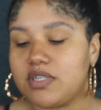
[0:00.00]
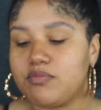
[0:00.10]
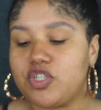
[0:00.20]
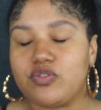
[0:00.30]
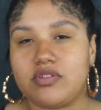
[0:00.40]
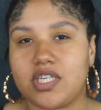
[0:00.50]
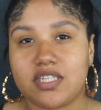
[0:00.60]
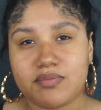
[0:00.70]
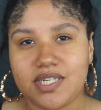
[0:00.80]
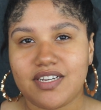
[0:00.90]
I'm going to be using
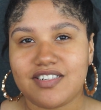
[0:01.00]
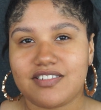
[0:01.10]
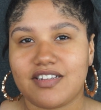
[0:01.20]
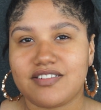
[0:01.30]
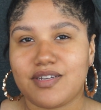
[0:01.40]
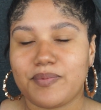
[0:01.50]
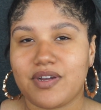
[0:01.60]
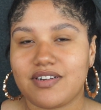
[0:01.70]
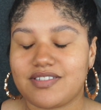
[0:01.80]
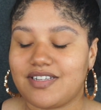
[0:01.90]
as many Anastasia
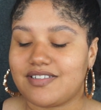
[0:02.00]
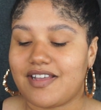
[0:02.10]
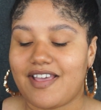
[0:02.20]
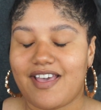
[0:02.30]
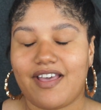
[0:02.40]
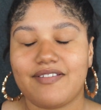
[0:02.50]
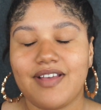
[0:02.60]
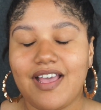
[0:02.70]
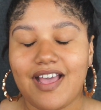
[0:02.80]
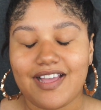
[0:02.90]
products as I have.
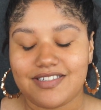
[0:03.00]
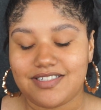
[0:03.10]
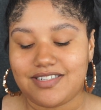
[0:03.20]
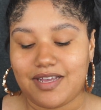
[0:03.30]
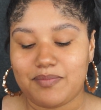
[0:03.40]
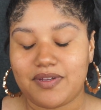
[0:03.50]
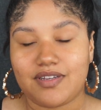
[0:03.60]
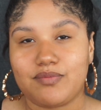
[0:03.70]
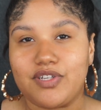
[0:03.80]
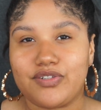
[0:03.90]
I did not pick
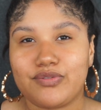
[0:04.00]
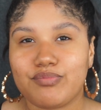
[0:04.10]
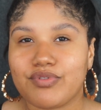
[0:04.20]
up their new